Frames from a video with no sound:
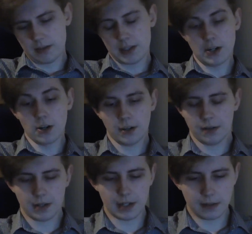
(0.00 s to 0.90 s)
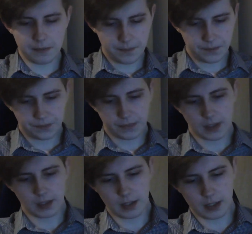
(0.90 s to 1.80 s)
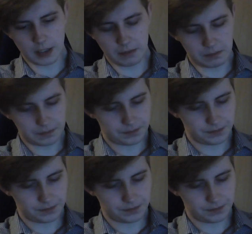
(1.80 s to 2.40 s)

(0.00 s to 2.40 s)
stock in it. I'll